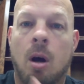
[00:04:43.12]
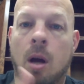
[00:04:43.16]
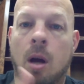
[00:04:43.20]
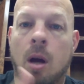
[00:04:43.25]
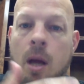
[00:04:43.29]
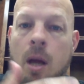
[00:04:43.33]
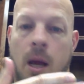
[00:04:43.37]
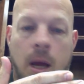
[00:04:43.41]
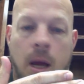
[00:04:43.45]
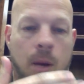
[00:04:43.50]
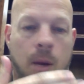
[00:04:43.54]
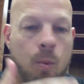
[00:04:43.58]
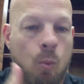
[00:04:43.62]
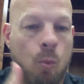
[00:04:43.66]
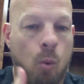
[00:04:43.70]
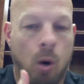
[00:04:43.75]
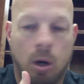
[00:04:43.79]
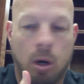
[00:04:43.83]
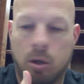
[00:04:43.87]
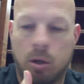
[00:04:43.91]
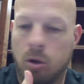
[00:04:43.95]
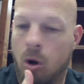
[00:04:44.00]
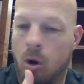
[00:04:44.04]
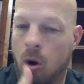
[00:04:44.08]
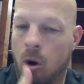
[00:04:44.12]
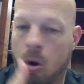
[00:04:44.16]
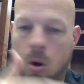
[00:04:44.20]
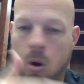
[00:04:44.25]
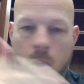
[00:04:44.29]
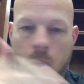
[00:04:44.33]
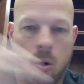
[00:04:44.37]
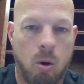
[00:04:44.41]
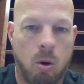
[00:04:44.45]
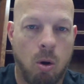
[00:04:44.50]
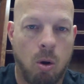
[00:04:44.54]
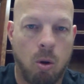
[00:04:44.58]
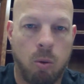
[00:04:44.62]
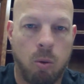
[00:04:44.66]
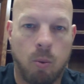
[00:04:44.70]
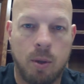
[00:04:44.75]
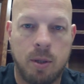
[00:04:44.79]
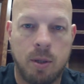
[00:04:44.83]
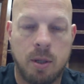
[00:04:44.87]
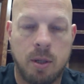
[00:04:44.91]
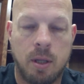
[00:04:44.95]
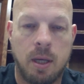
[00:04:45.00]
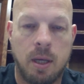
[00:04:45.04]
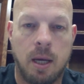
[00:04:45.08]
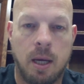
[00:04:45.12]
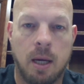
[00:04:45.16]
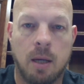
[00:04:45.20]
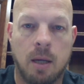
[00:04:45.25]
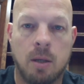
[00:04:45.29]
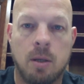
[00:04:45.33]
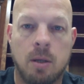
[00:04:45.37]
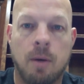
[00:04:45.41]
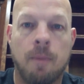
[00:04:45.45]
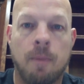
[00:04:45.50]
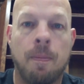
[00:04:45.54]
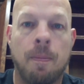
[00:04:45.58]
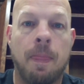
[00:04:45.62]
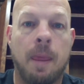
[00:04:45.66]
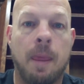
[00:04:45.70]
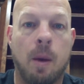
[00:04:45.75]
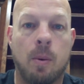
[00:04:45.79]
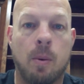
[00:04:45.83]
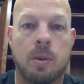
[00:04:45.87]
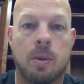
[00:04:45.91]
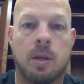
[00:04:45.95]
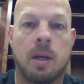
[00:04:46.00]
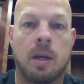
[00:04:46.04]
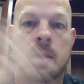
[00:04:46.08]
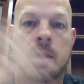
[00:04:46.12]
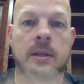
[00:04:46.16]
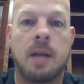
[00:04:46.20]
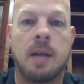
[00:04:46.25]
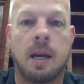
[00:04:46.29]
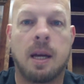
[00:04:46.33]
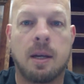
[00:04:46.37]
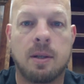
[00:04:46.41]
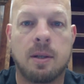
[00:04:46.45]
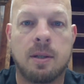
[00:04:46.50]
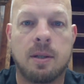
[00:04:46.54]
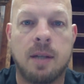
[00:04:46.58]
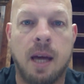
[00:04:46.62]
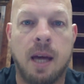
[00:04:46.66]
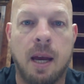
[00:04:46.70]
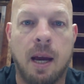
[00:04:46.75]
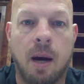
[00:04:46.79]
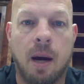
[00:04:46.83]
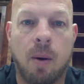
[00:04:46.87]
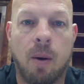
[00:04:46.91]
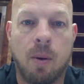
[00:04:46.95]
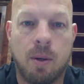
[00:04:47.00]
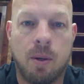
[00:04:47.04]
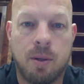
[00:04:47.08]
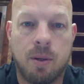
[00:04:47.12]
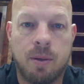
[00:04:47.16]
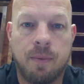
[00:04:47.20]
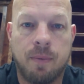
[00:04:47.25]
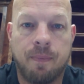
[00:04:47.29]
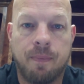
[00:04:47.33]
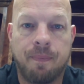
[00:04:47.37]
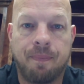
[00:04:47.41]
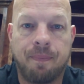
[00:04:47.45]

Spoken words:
and worked hard all the way to the end, it was going to take us 10 hours.